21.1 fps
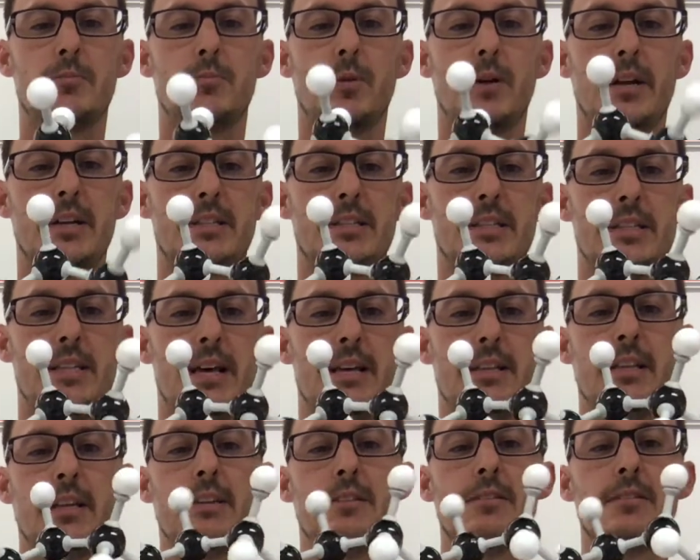We'll get to that
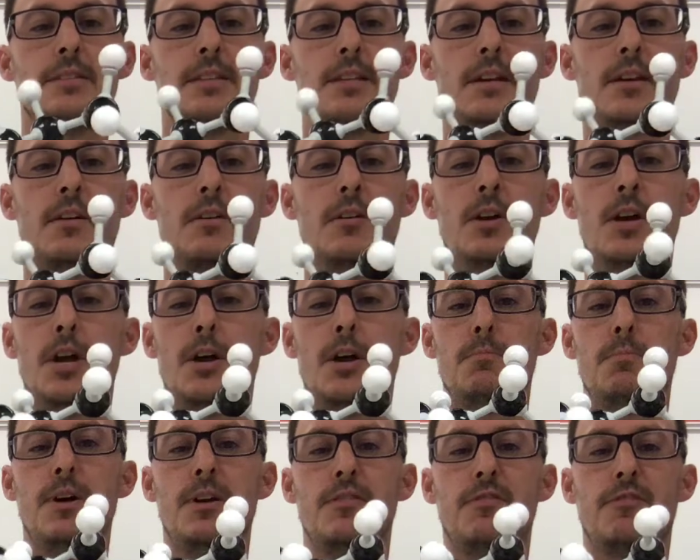later in the year.
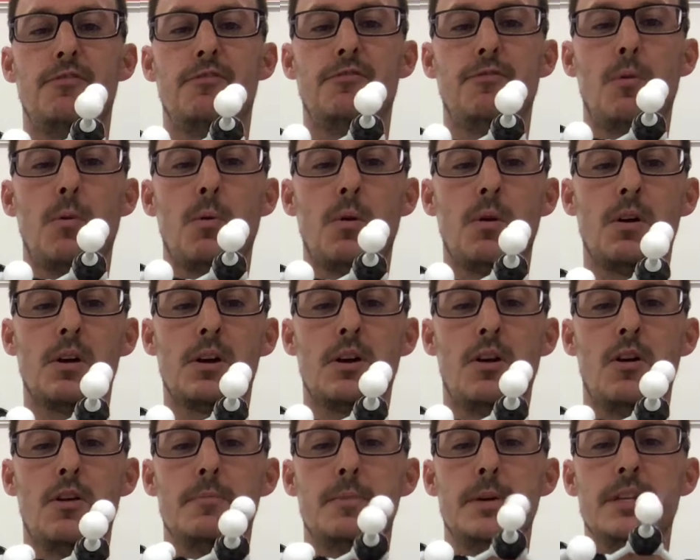But 4
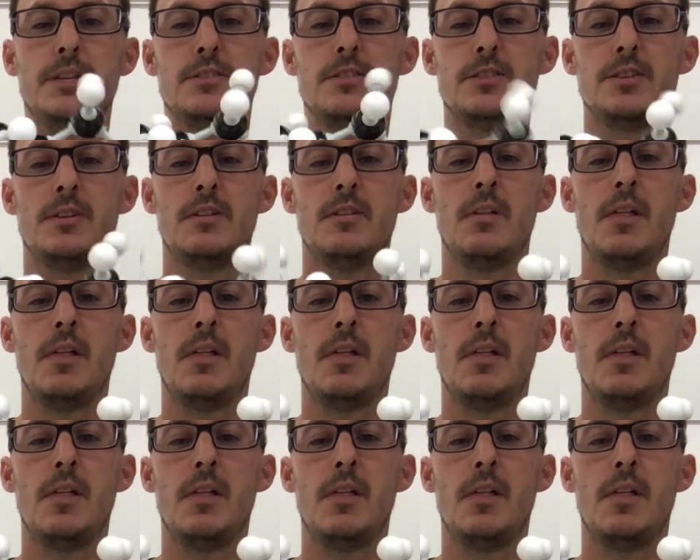carbons.